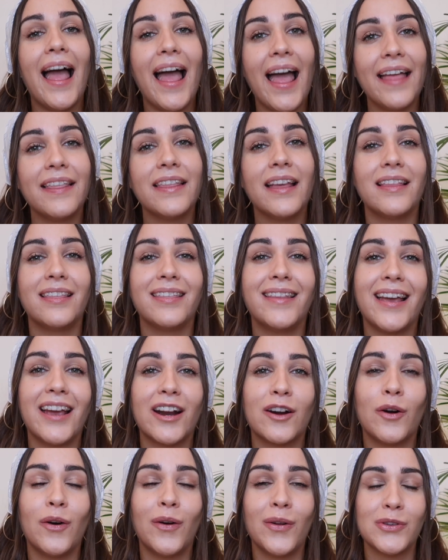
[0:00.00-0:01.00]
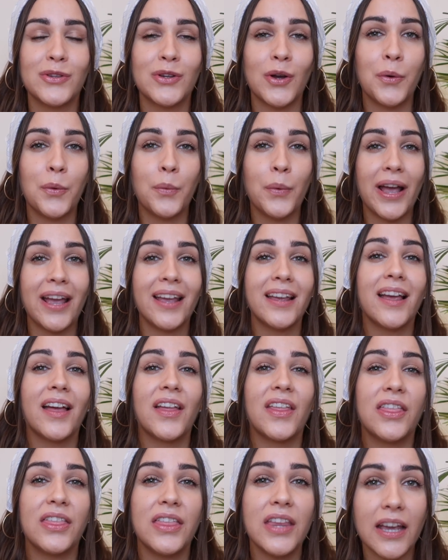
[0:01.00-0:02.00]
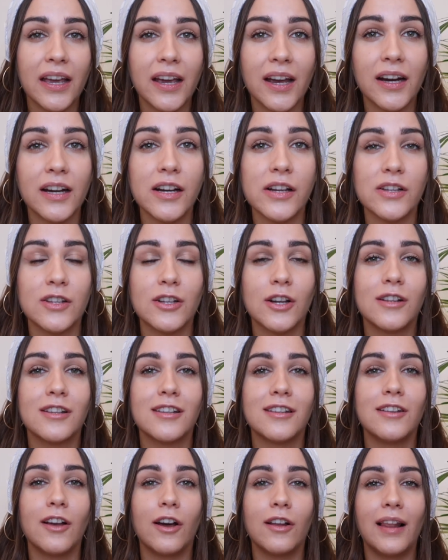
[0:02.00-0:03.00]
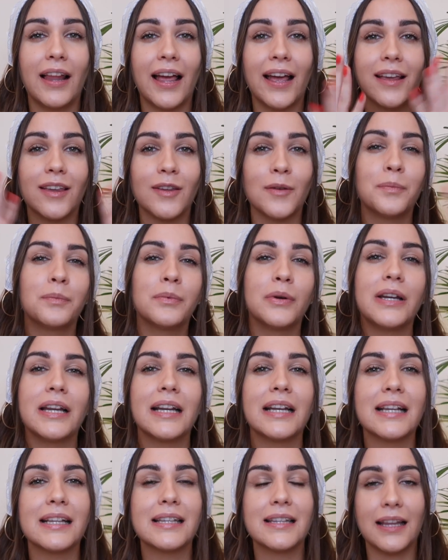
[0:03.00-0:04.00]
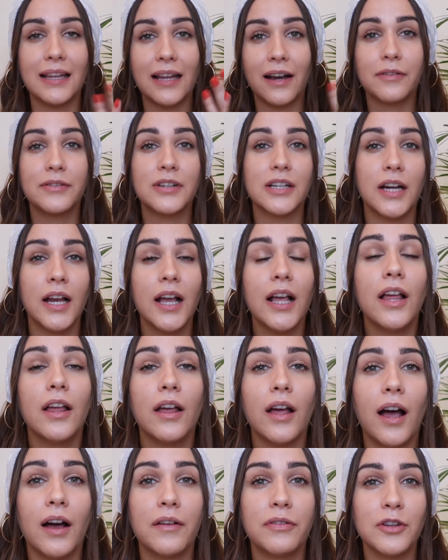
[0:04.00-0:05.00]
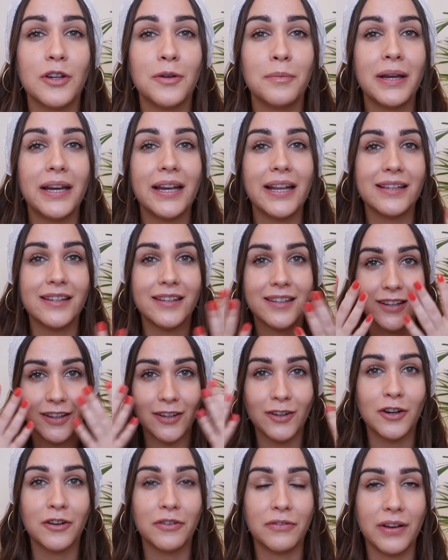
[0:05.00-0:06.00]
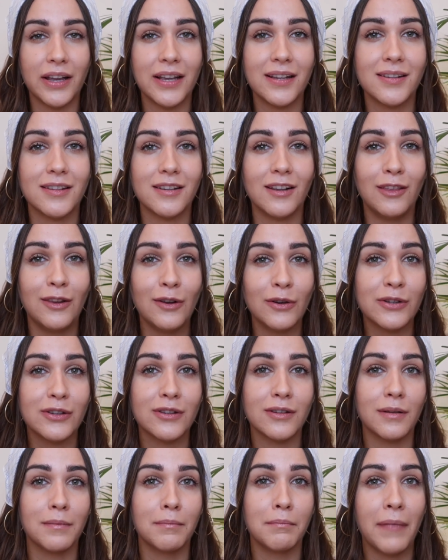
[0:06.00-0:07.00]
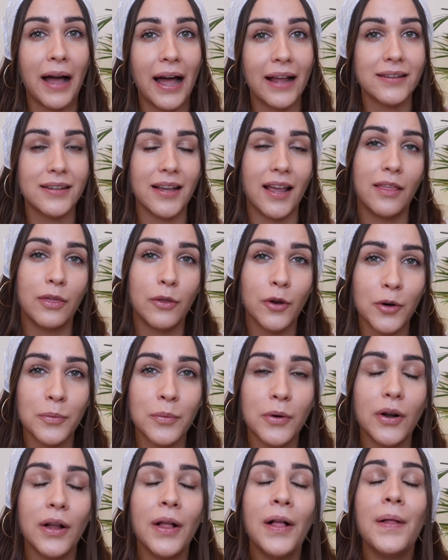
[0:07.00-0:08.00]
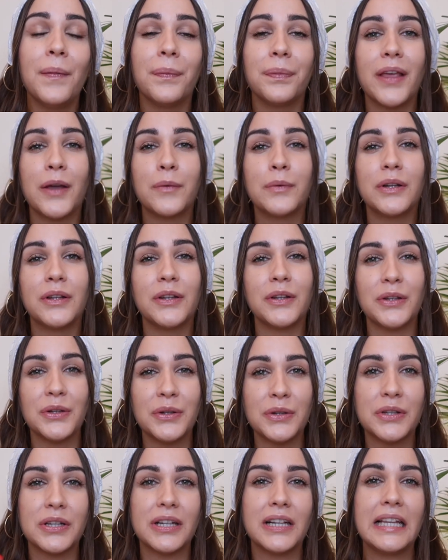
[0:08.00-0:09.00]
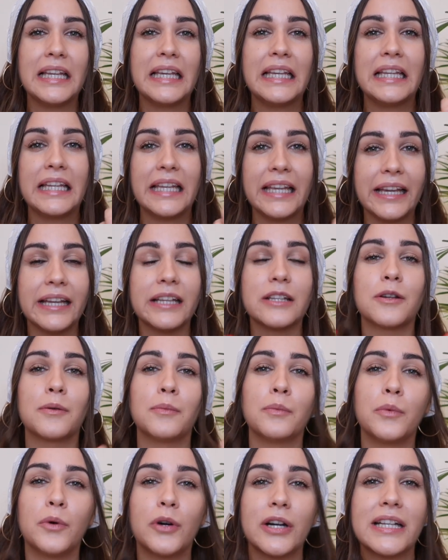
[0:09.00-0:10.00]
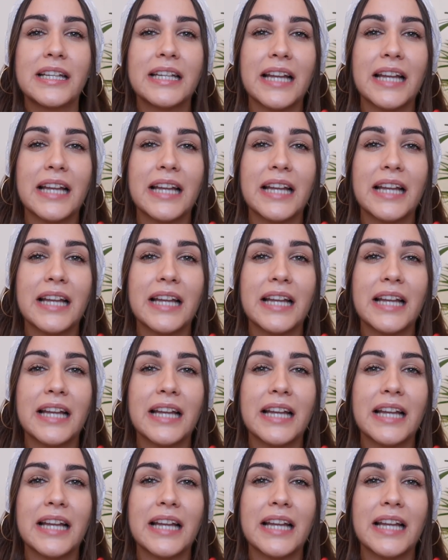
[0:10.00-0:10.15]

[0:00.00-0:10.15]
And they are also way thicker, so it's not like you're putting this and after a few minutes your face looks matte and normal. They will usually need more